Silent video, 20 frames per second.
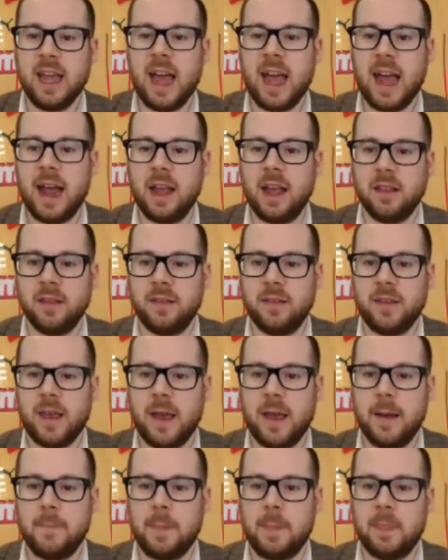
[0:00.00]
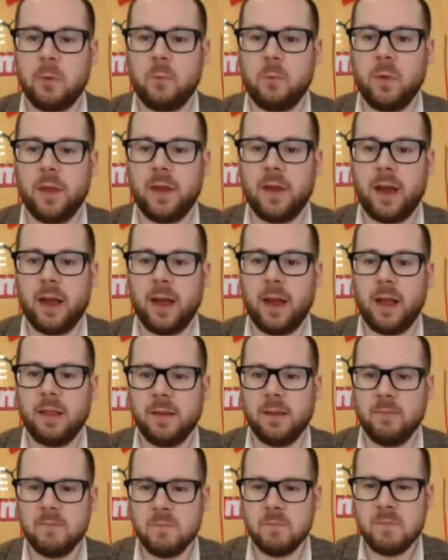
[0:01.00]
And with a
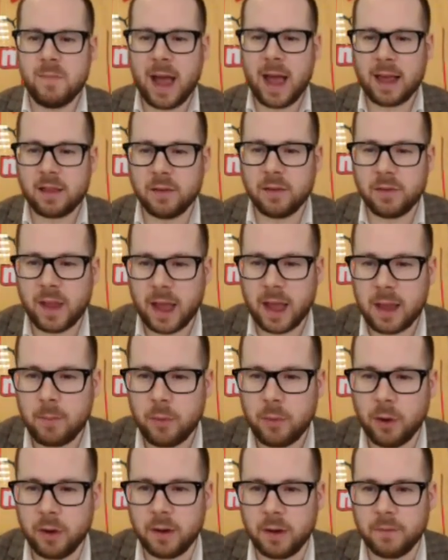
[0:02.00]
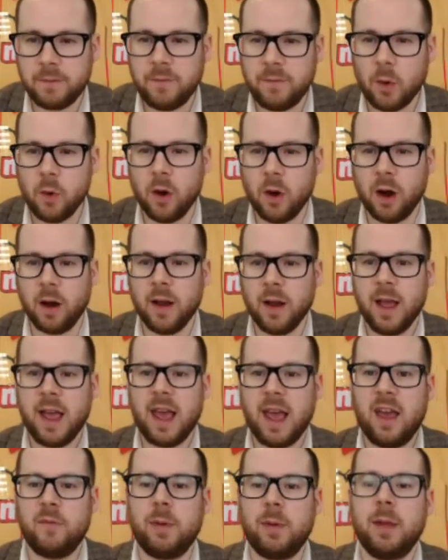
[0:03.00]
massive 9.4
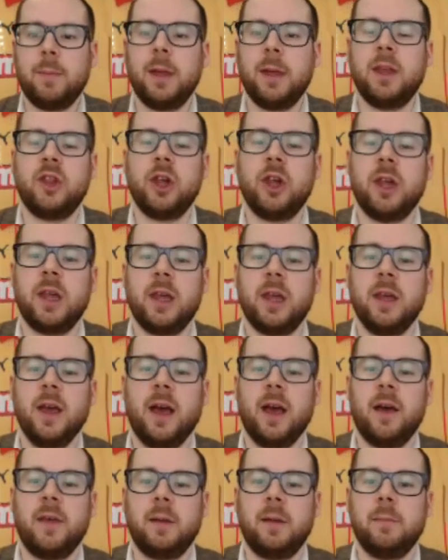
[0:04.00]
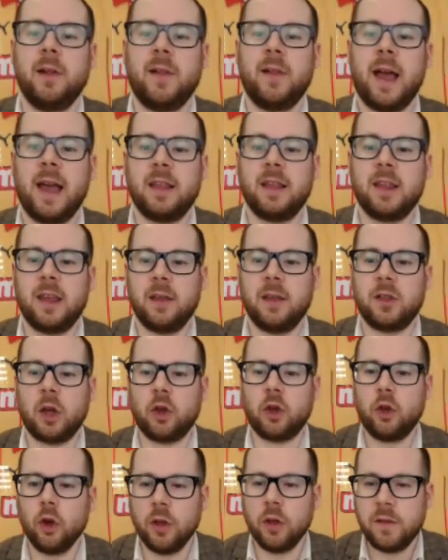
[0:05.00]
FPPG, I think Bolasie is a
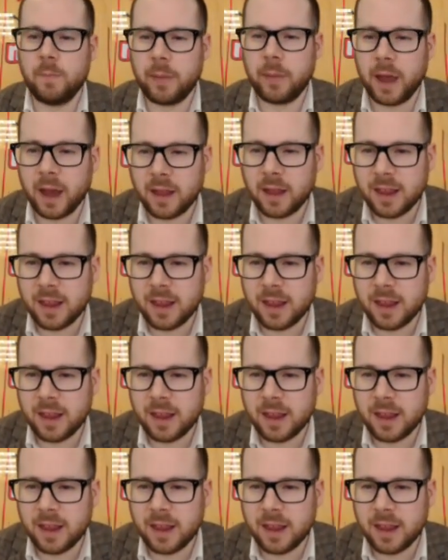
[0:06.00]
good pick.